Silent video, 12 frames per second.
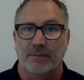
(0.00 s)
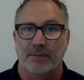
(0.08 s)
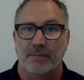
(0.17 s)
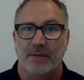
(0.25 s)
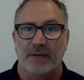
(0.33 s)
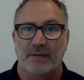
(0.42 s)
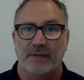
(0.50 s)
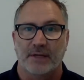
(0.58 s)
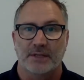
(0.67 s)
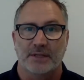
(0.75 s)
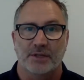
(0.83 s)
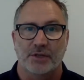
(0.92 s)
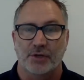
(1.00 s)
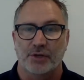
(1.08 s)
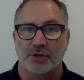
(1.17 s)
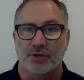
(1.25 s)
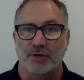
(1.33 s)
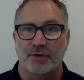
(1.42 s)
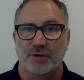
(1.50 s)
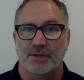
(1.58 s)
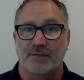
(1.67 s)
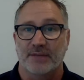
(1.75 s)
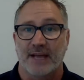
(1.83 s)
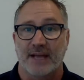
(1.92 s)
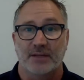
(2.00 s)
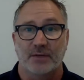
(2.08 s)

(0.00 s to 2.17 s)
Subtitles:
that many of the institutions use that can't